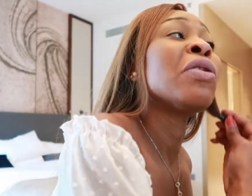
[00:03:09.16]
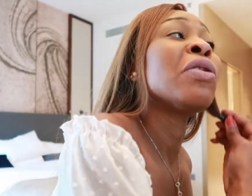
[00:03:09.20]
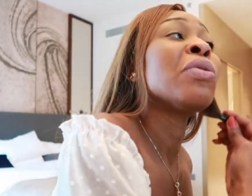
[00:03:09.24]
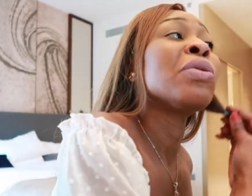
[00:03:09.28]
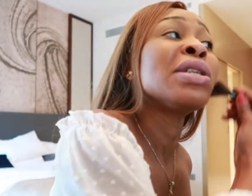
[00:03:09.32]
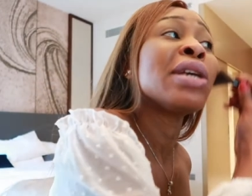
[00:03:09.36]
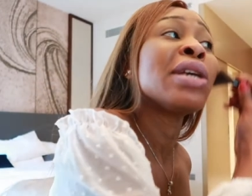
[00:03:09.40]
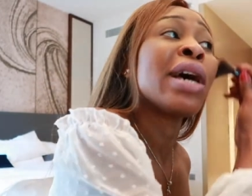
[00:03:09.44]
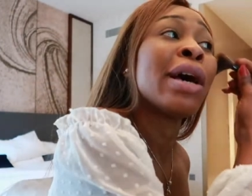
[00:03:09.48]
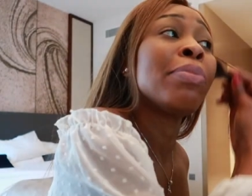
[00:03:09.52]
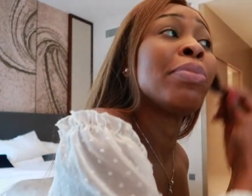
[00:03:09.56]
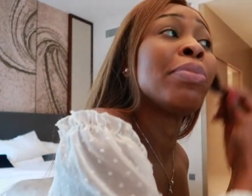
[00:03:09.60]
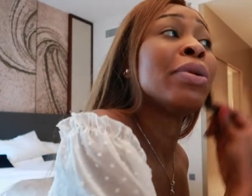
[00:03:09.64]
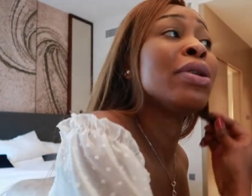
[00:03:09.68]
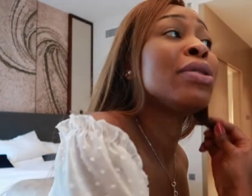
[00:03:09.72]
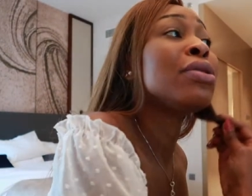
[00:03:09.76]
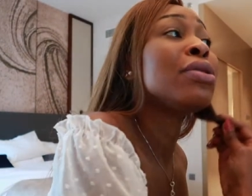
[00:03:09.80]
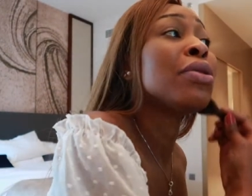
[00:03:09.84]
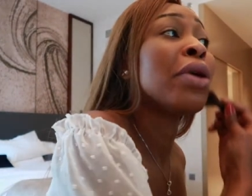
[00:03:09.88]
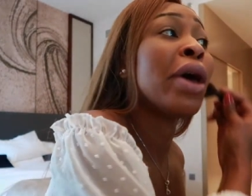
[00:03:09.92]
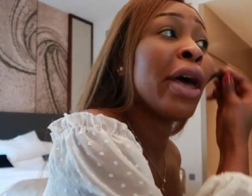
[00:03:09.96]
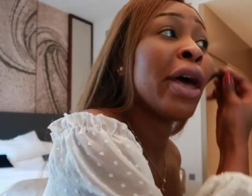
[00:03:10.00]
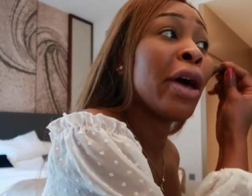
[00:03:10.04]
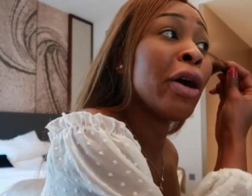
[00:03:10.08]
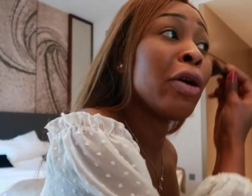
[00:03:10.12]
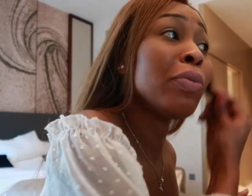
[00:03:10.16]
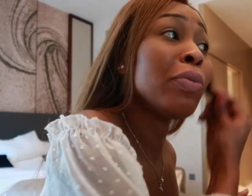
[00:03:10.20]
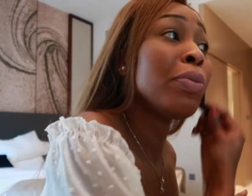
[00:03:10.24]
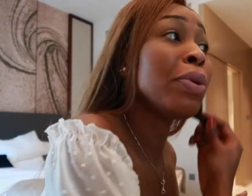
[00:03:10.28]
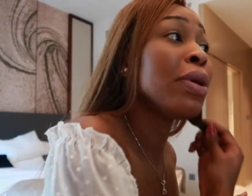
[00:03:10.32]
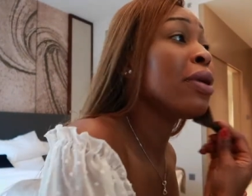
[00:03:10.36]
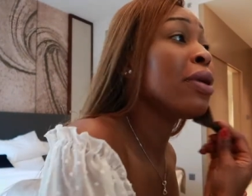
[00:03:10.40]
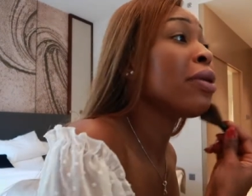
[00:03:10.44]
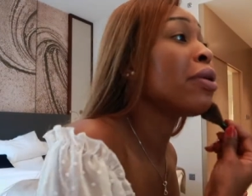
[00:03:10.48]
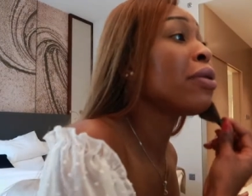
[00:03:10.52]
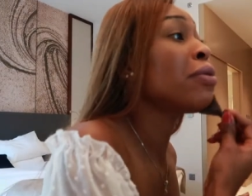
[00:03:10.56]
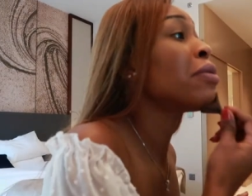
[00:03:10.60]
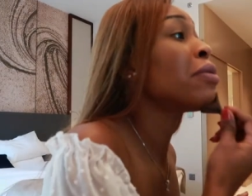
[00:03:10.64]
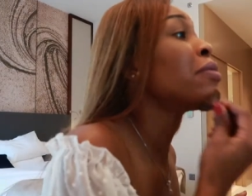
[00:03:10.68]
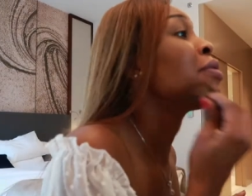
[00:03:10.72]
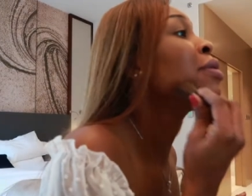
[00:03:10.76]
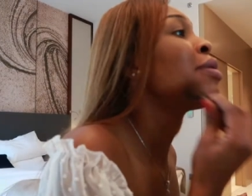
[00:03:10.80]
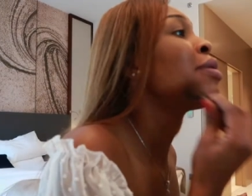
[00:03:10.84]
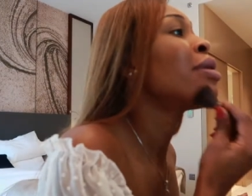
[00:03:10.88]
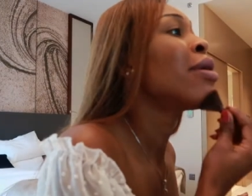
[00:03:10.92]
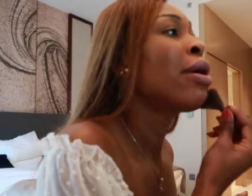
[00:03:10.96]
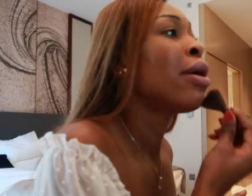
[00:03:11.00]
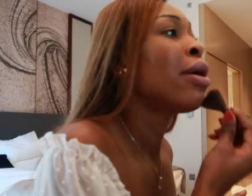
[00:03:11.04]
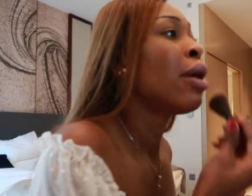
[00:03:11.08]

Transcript: always happy to help you